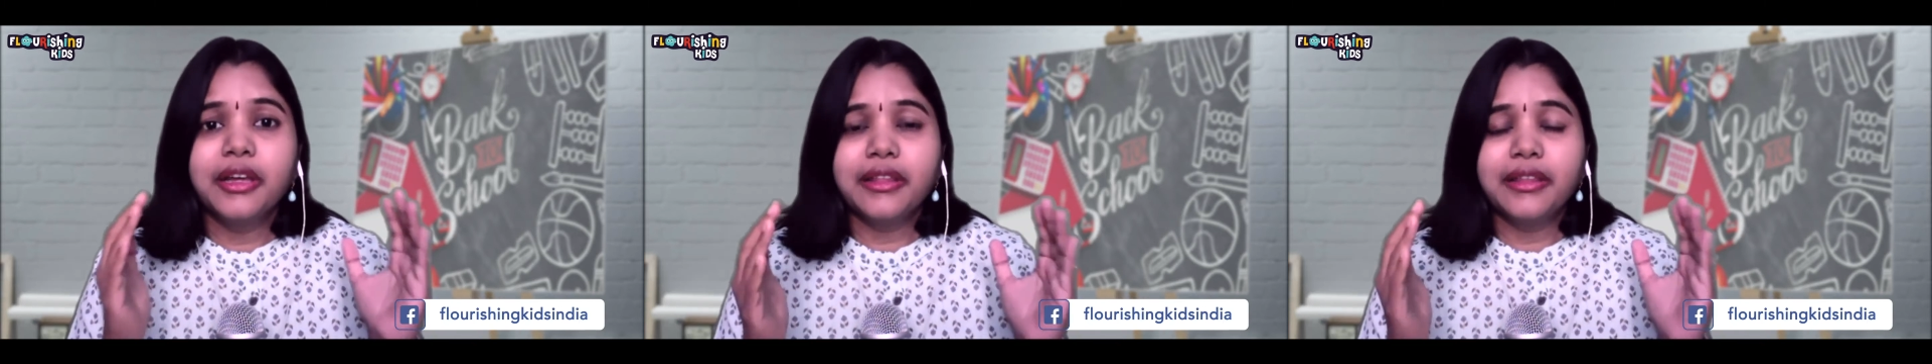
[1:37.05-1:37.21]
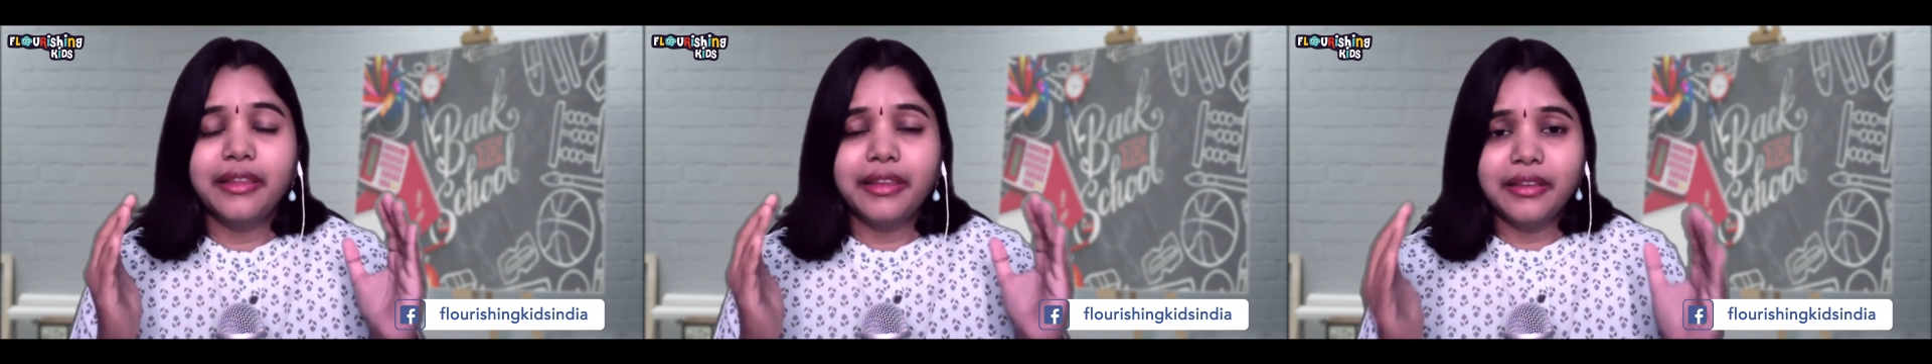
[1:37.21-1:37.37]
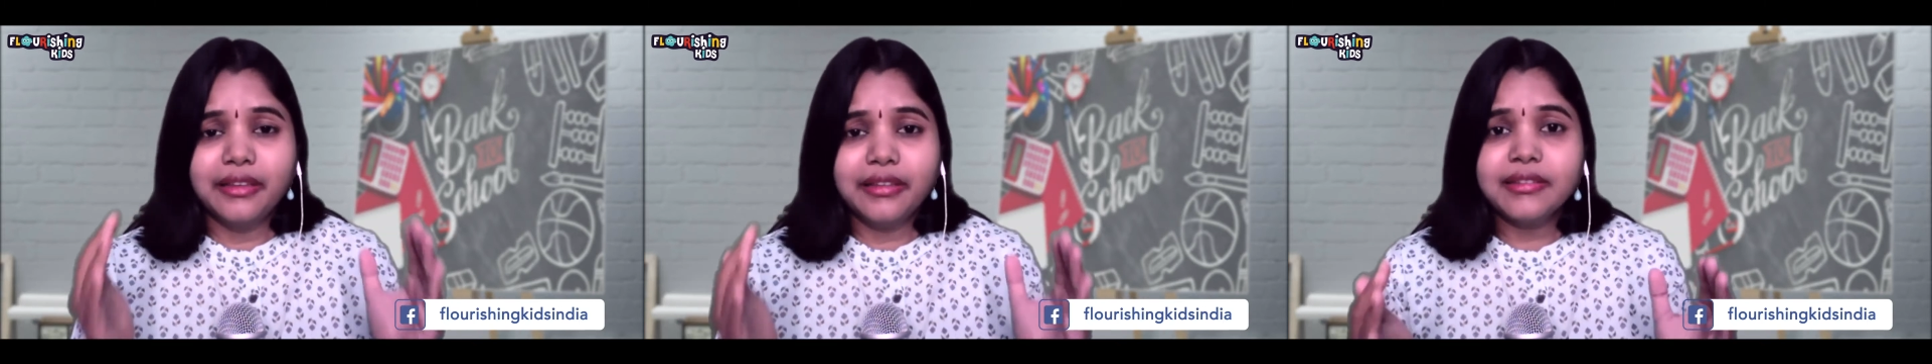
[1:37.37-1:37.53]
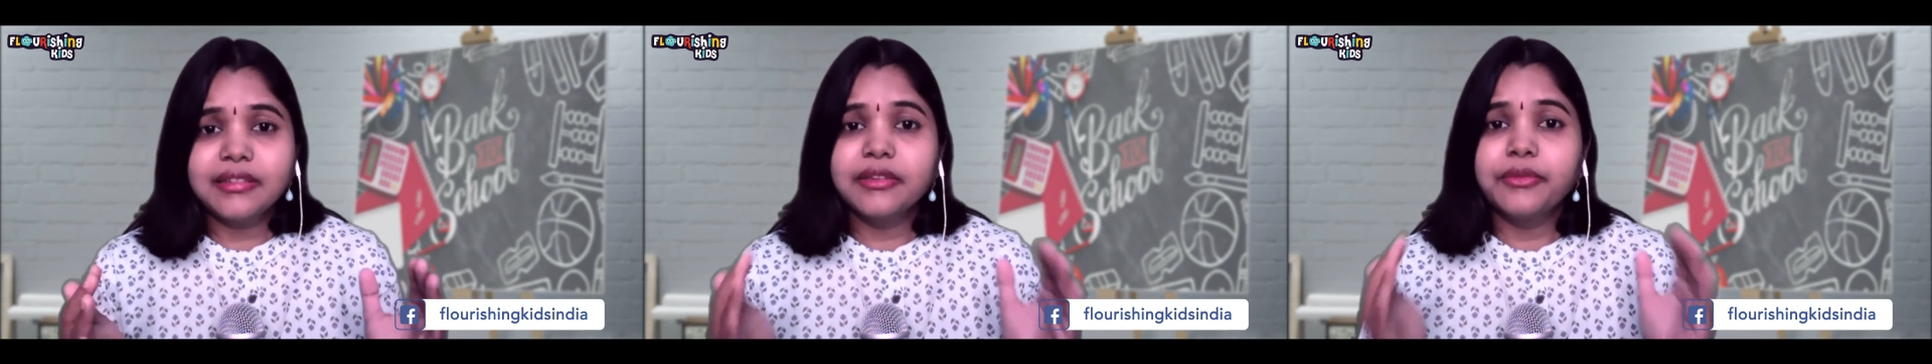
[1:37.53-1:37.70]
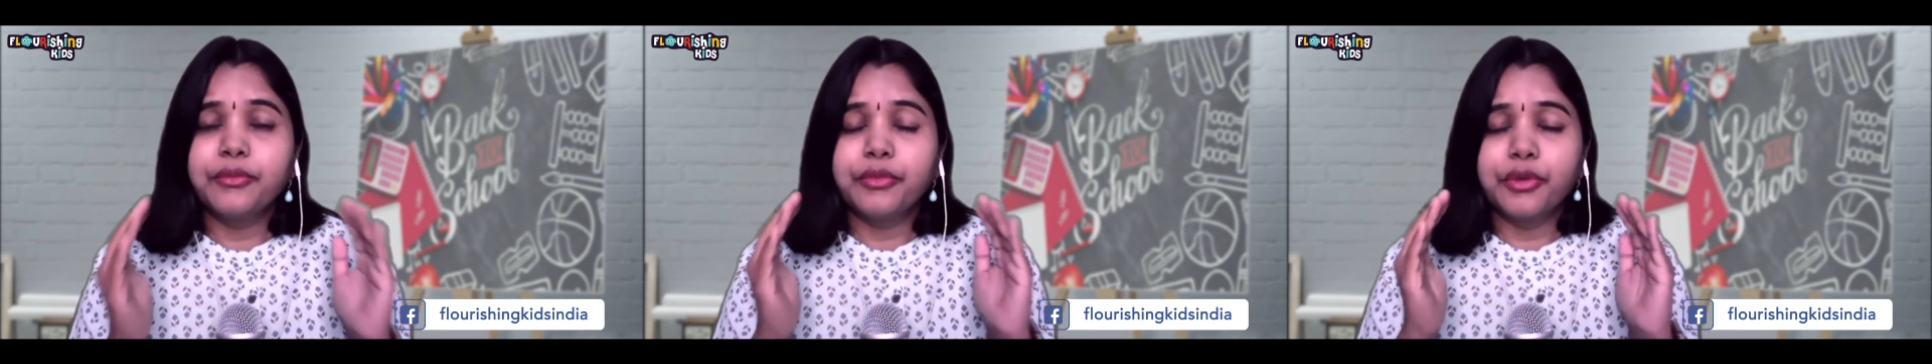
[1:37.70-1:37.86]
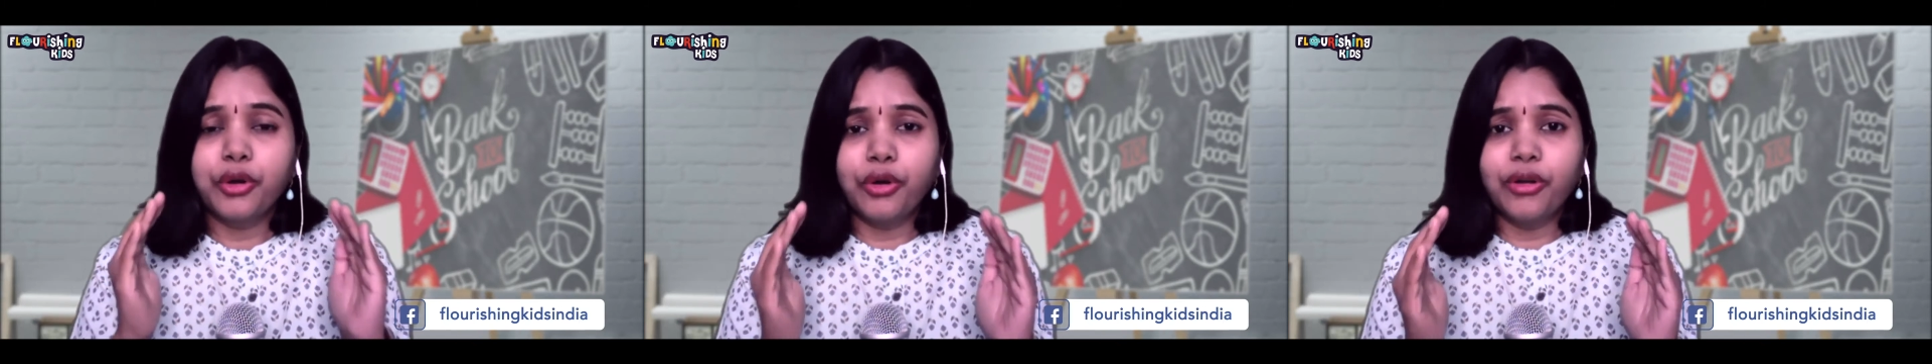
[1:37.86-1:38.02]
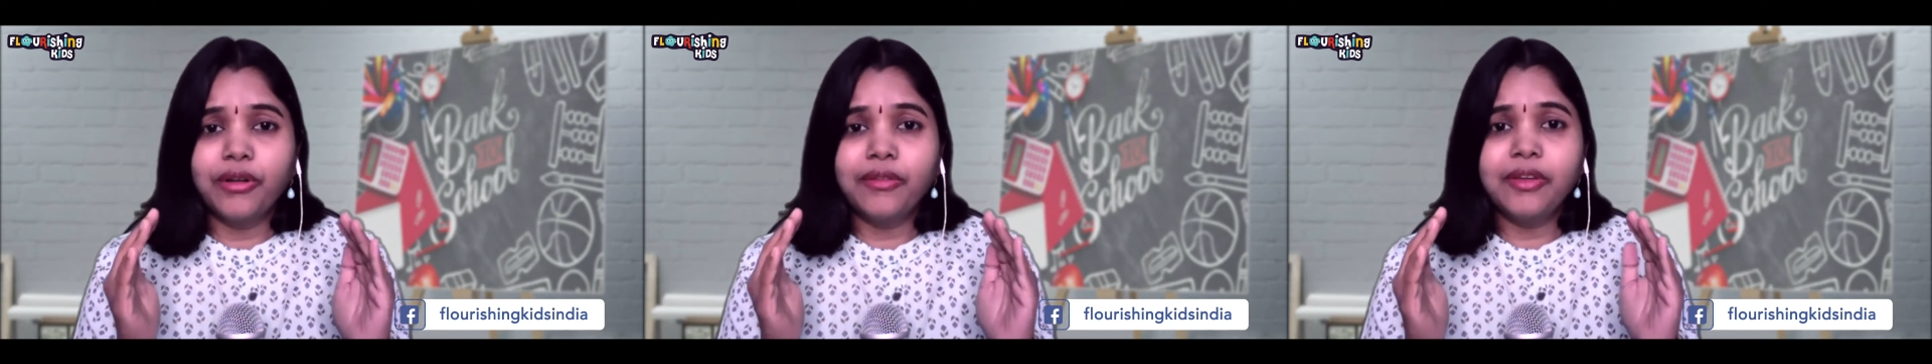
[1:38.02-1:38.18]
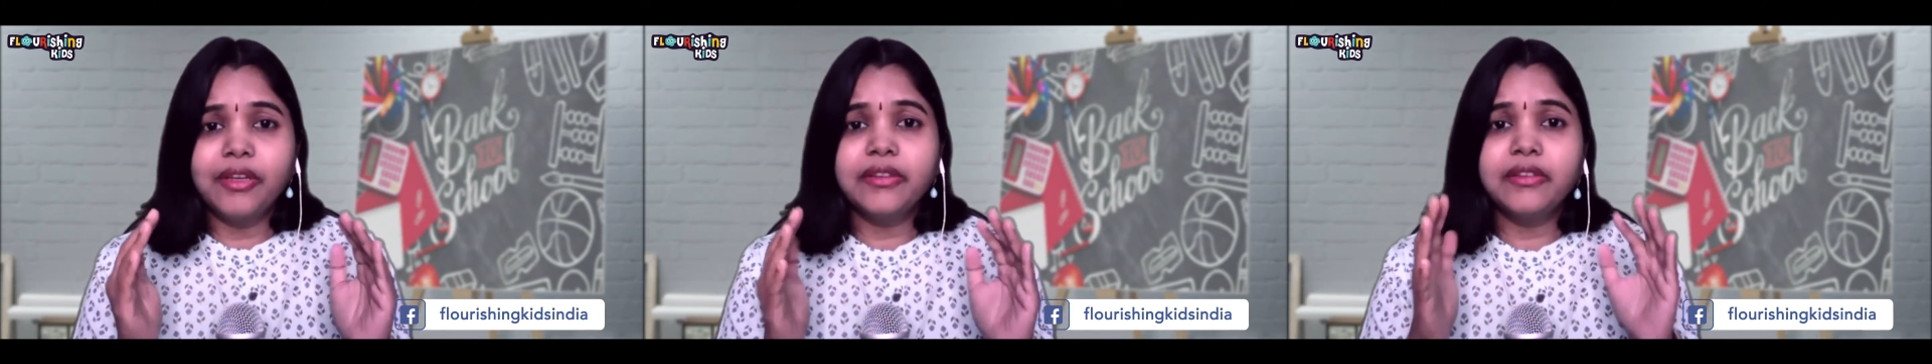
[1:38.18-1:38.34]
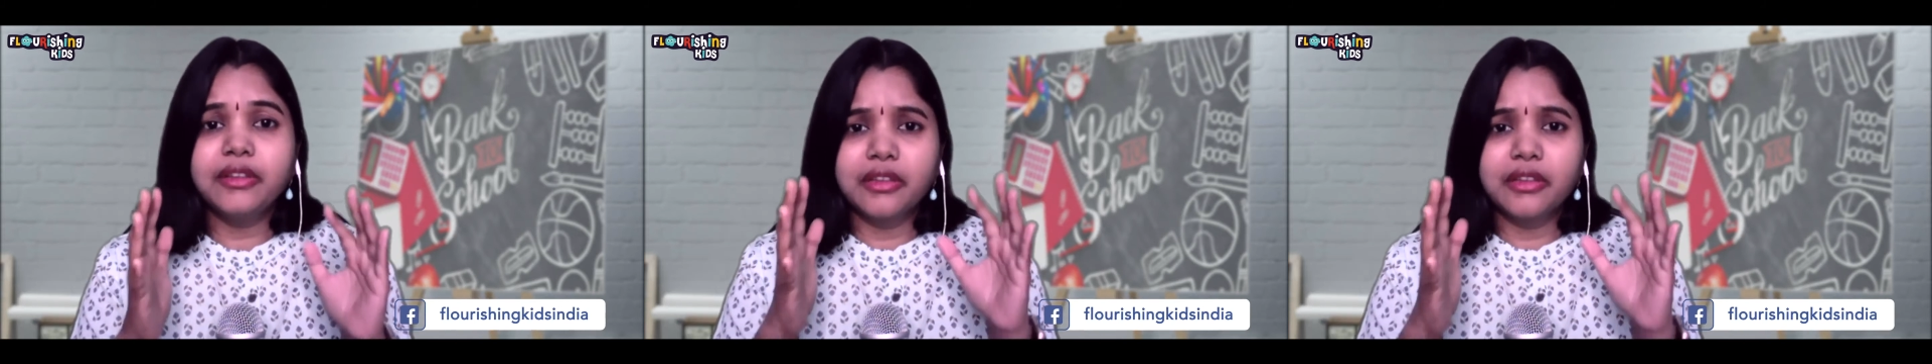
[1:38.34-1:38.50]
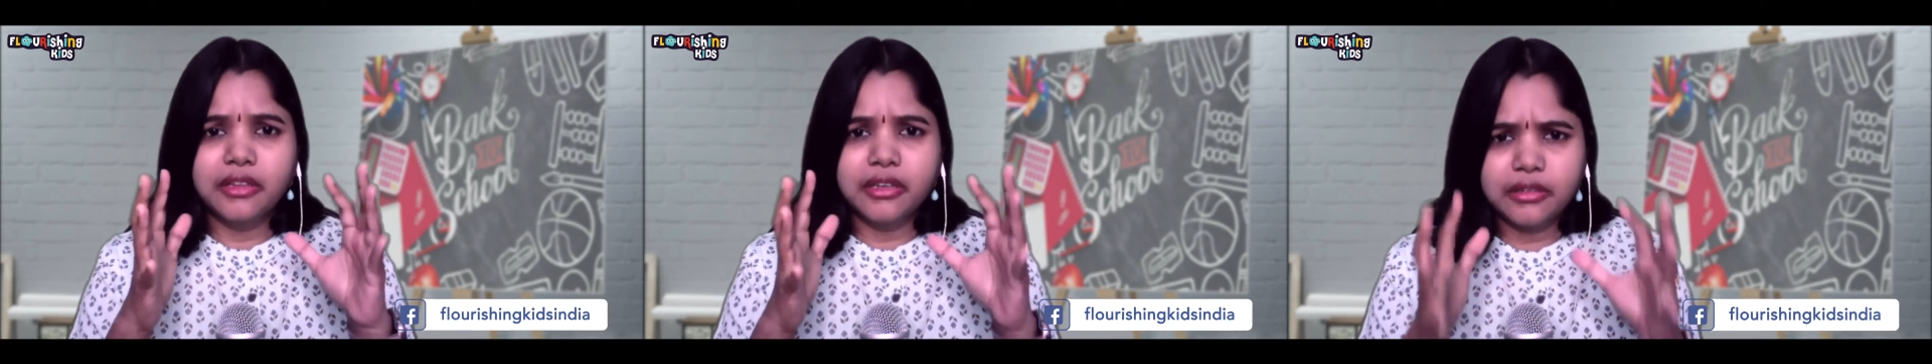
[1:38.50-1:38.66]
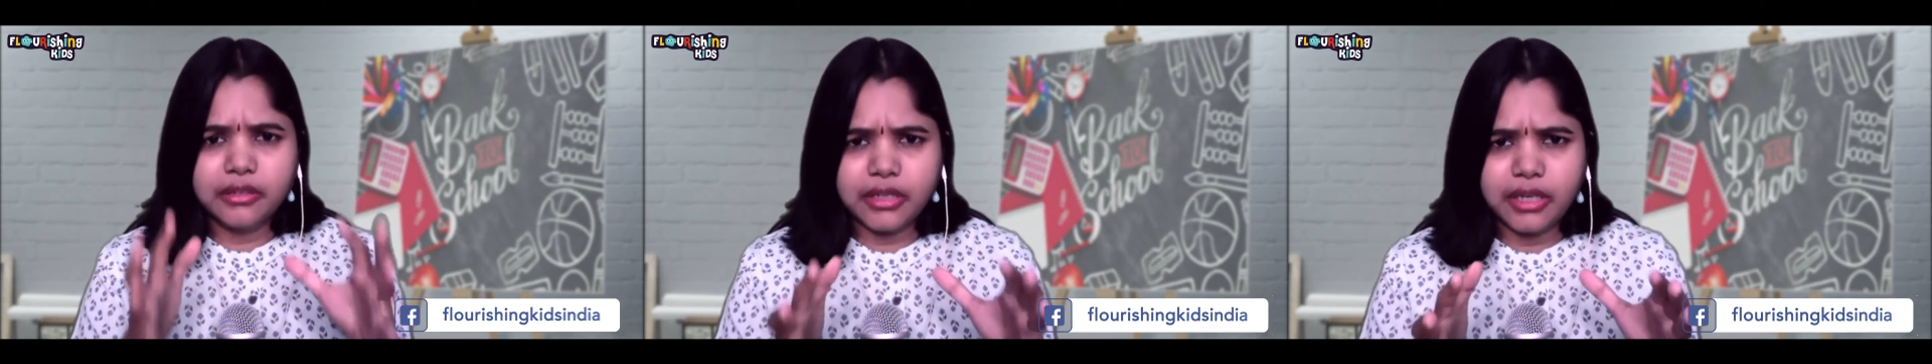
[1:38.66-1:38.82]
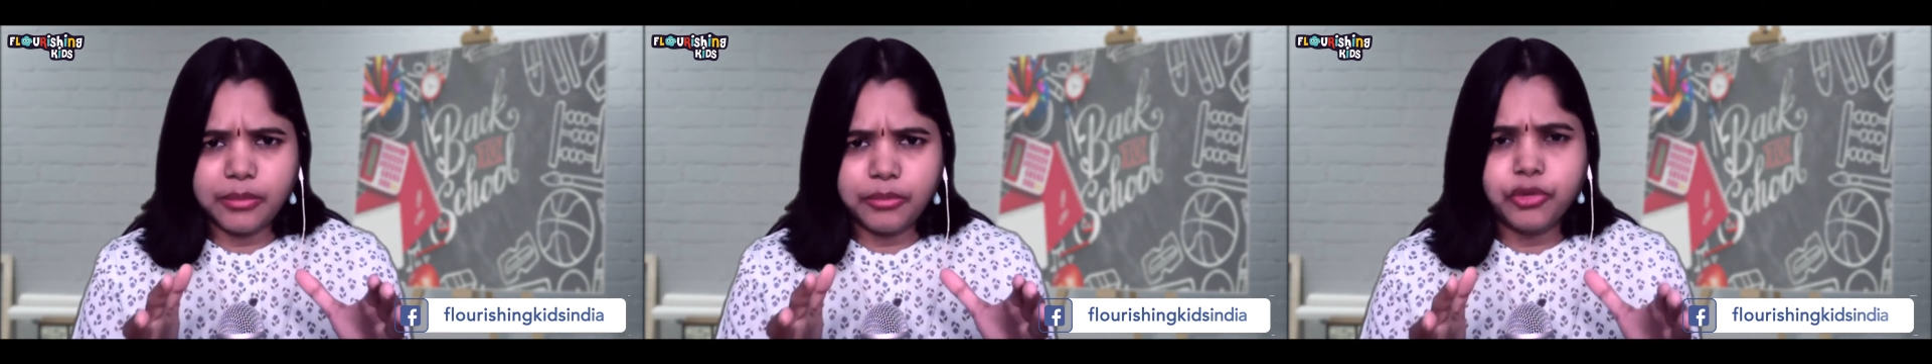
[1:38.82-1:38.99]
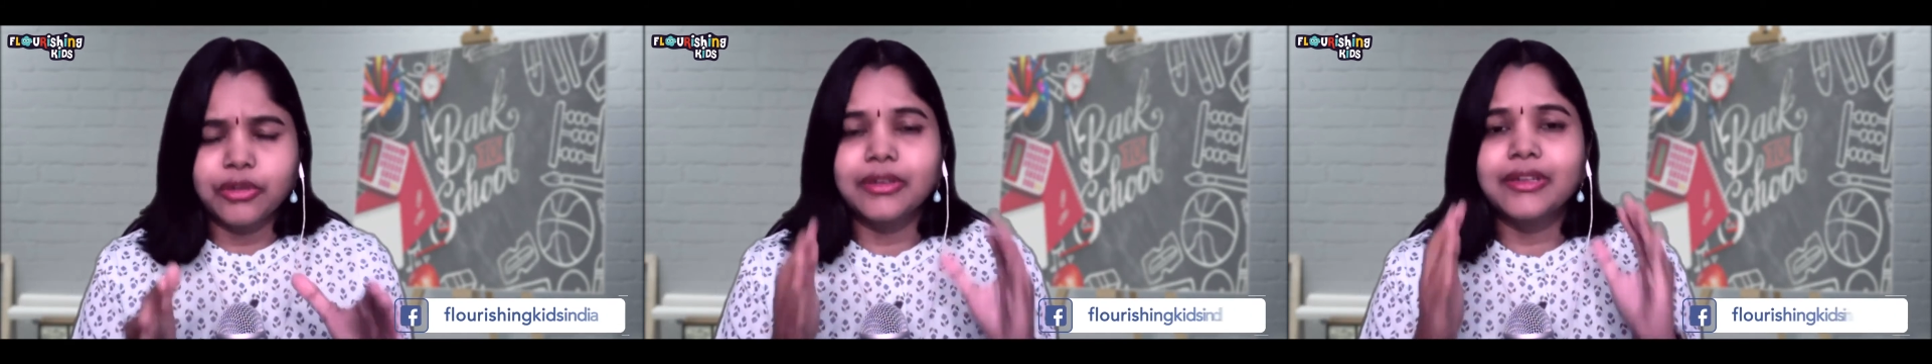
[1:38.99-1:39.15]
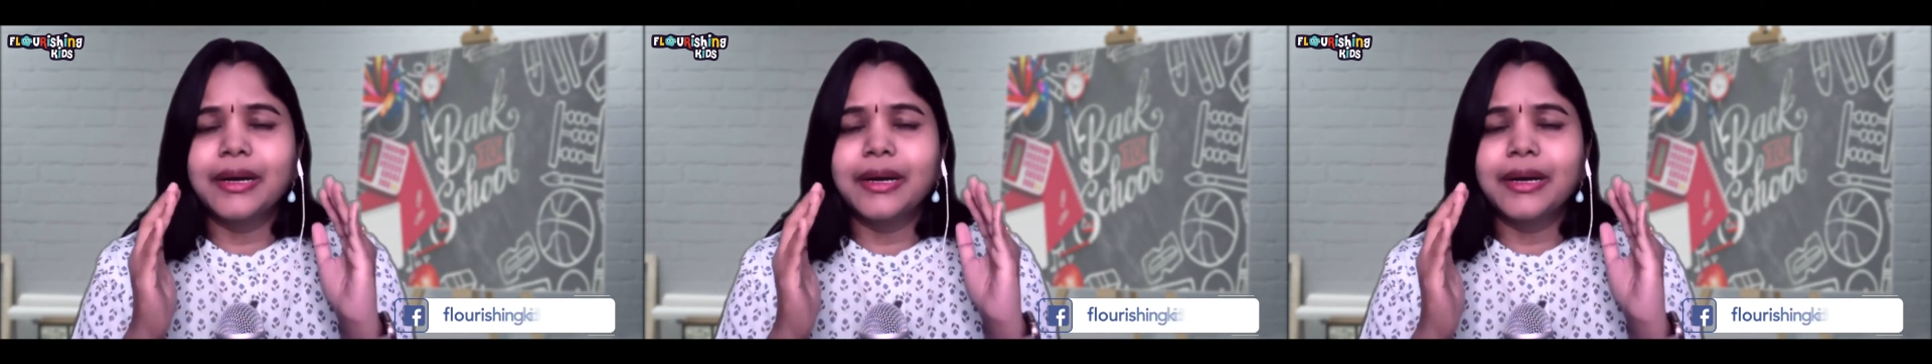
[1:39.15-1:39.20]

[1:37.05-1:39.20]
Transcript: Yes, we always think that come on,